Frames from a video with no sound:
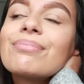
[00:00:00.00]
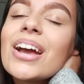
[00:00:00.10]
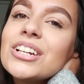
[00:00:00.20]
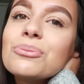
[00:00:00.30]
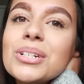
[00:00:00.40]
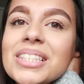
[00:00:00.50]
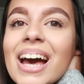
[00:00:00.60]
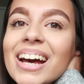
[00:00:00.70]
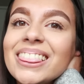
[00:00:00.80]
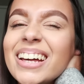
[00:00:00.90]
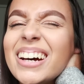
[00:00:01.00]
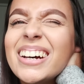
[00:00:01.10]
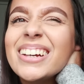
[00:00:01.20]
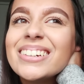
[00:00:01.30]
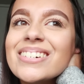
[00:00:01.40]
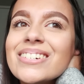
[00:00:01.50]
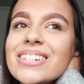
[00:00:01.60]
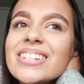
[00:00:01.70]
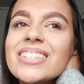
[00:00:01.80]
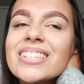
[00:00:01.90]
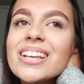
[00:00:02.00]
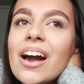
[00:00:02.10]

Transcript: I just wanted to add that because